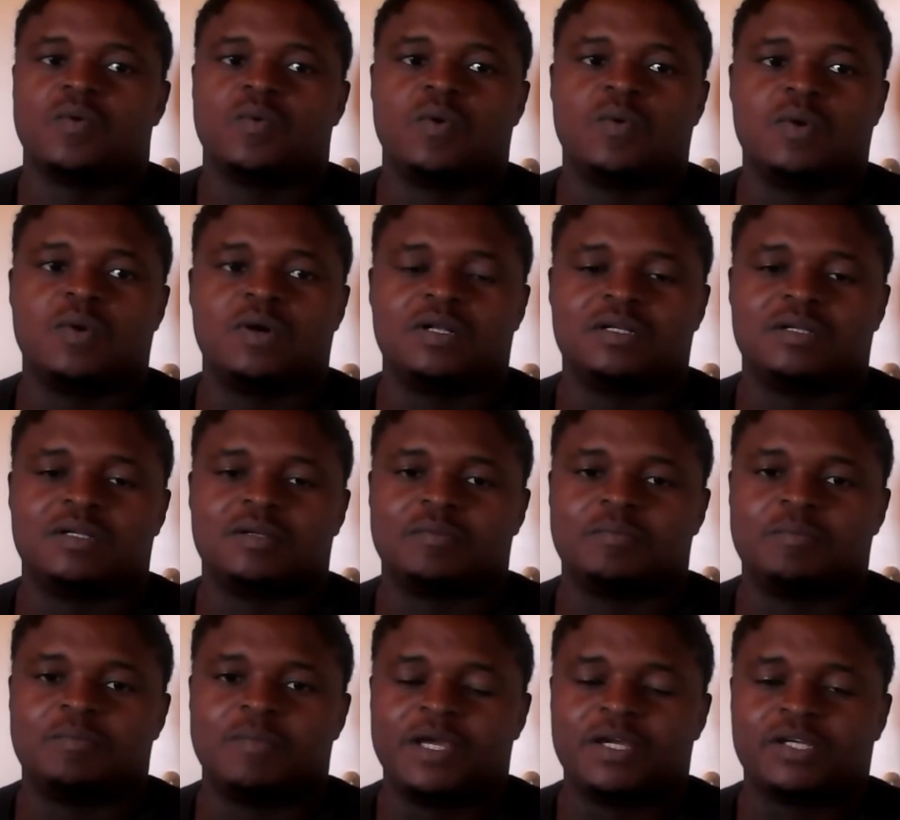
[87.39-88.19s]
we
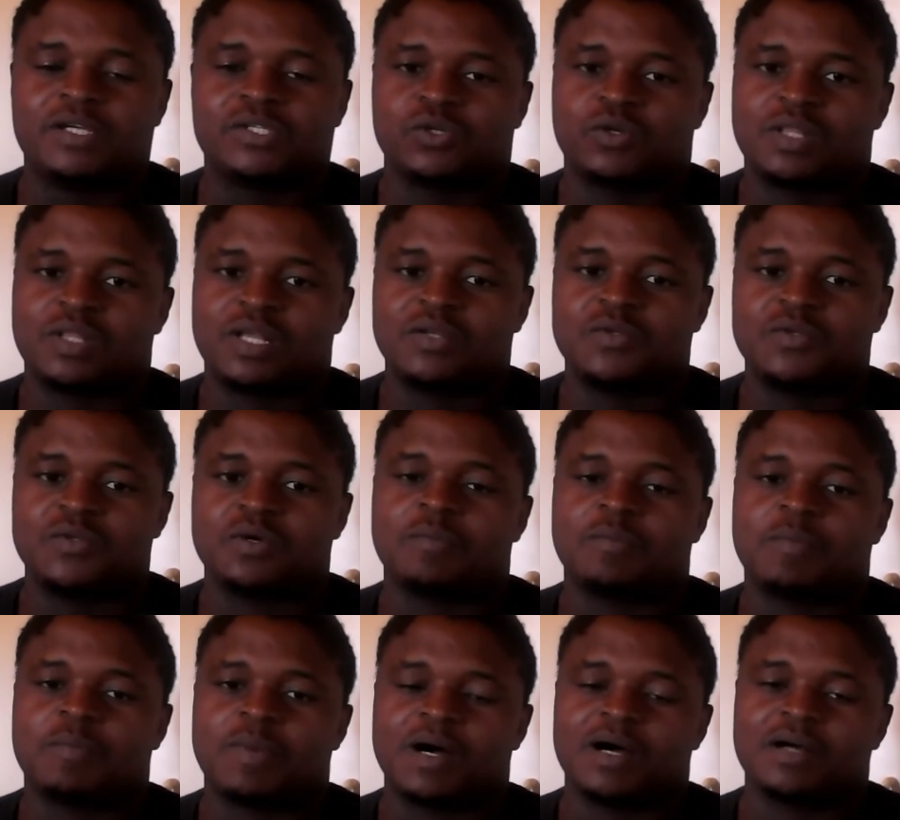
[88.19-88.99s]
will make sure that
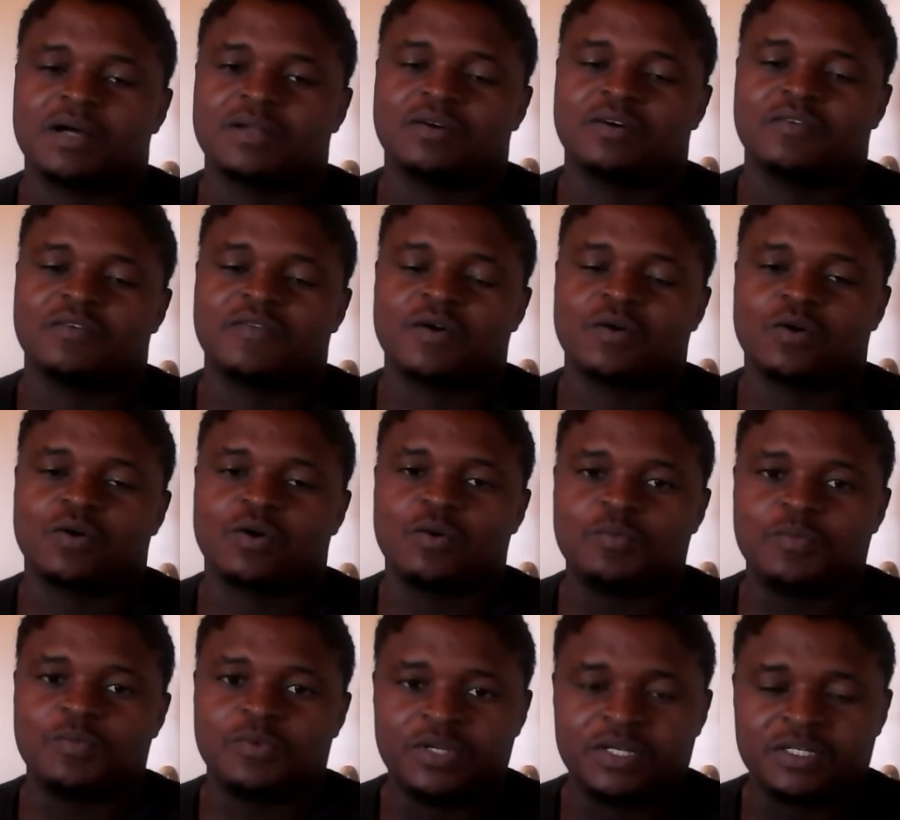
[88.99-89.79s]
you are part of a
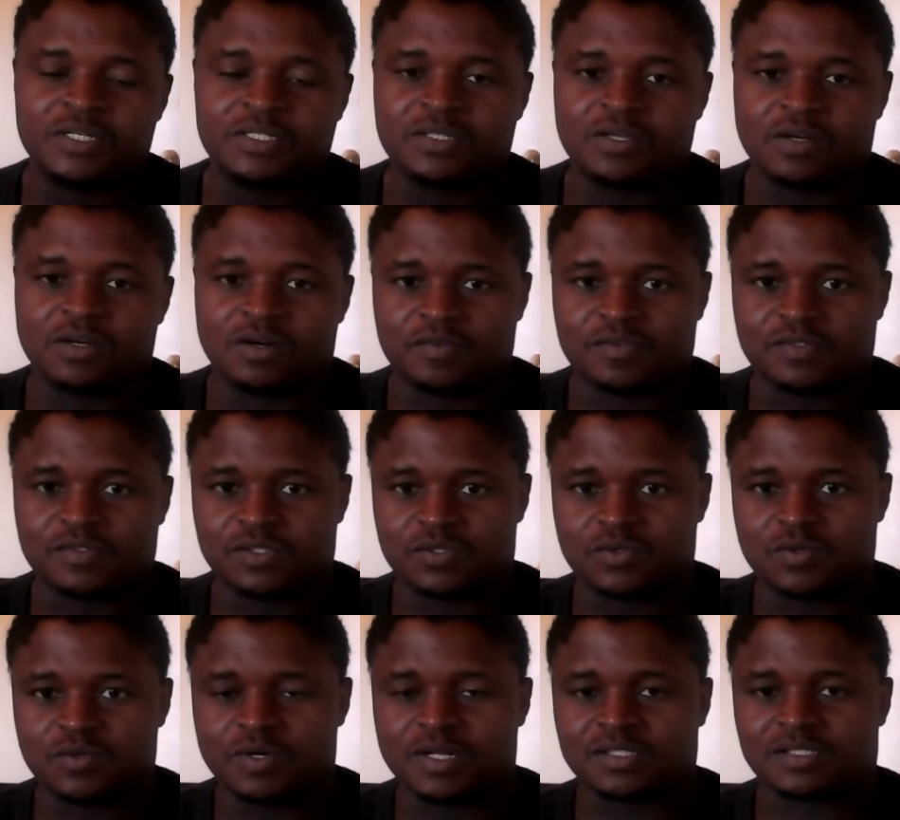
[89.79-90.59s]
community of
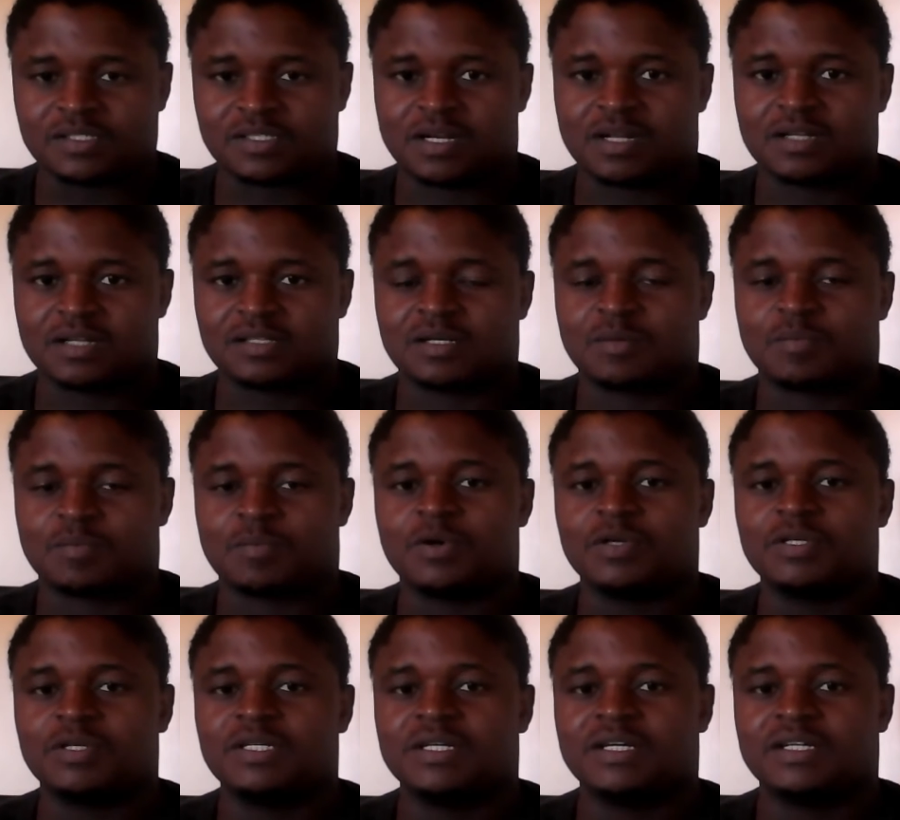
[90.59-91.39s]
students that are
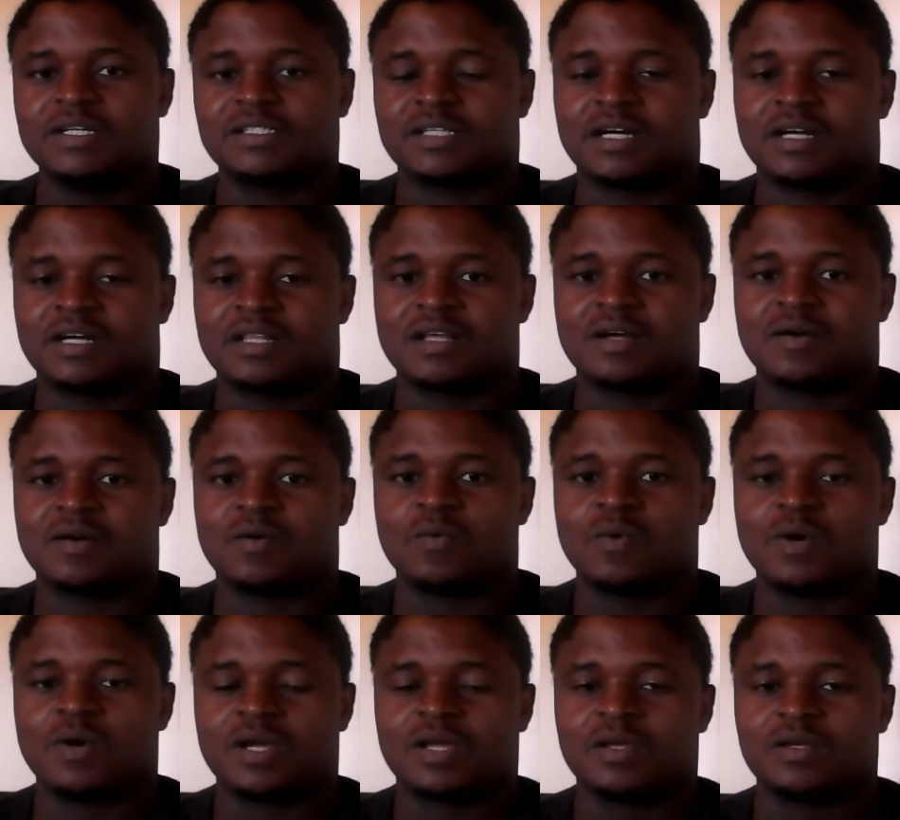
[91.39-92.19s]
supporting each
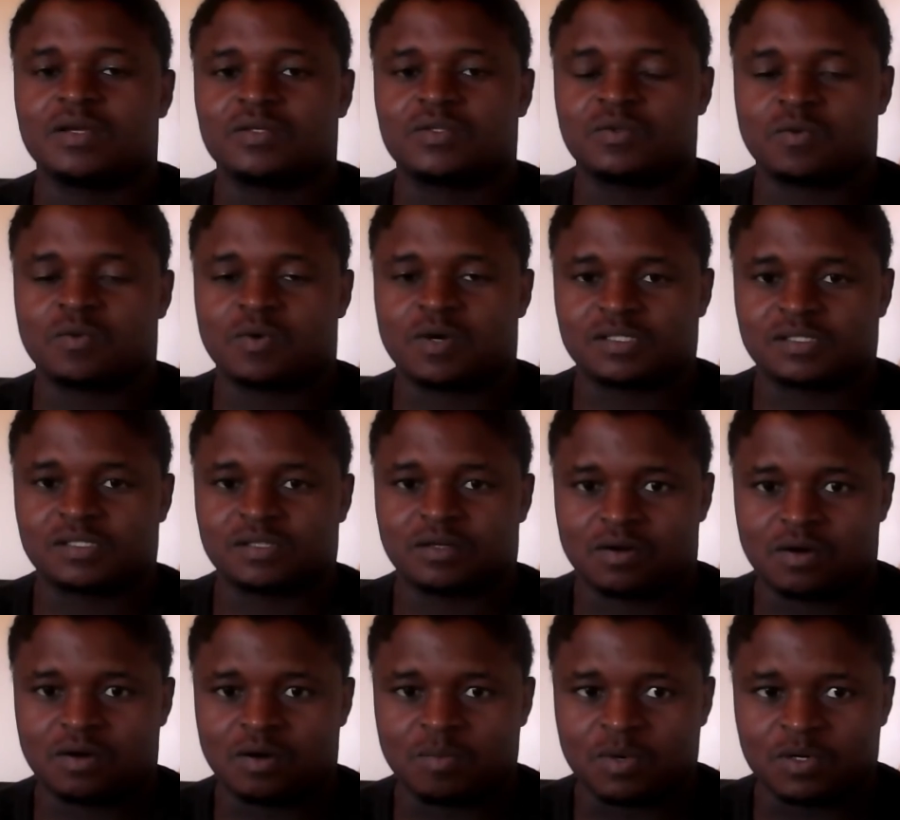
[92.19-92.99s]
other, working
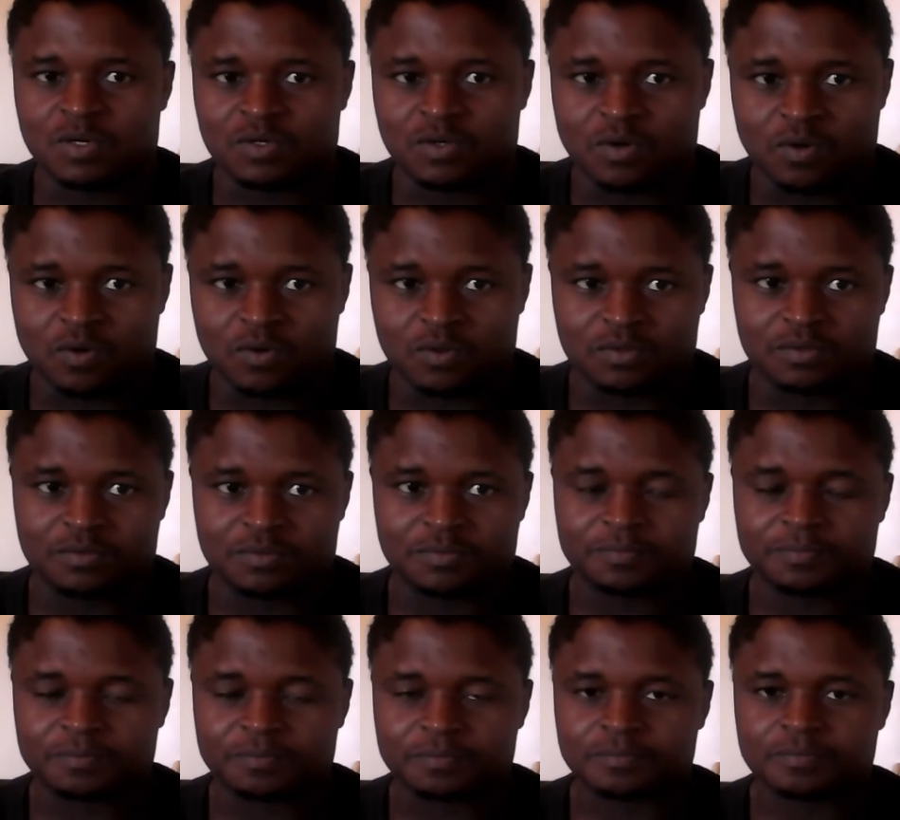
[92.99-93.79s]
towards a common goal.
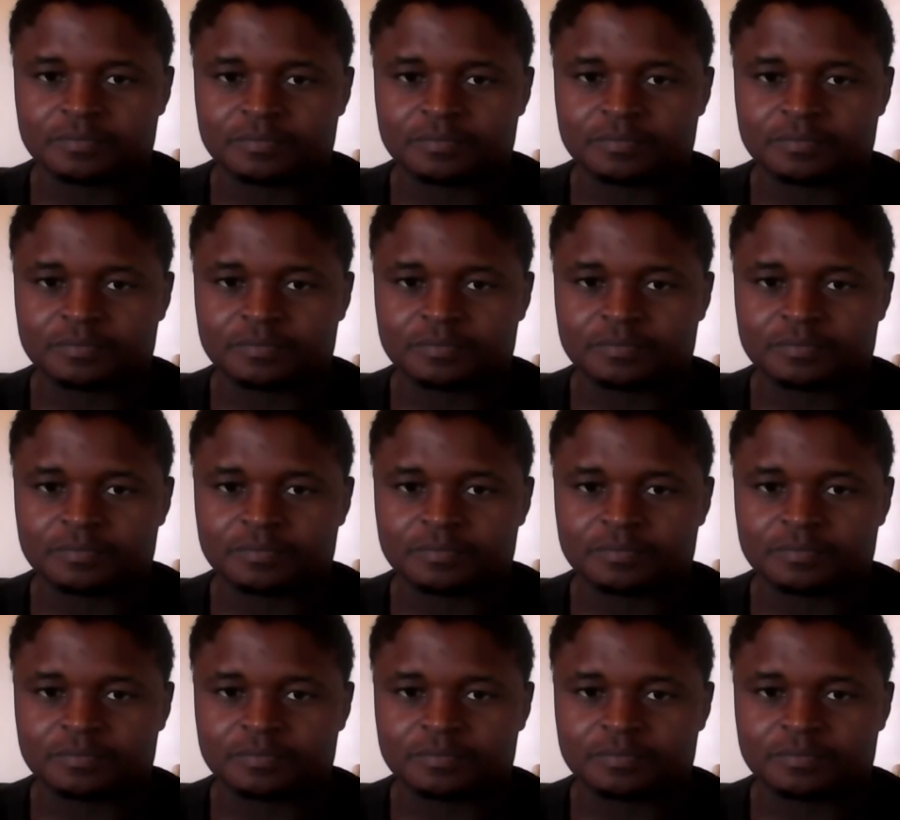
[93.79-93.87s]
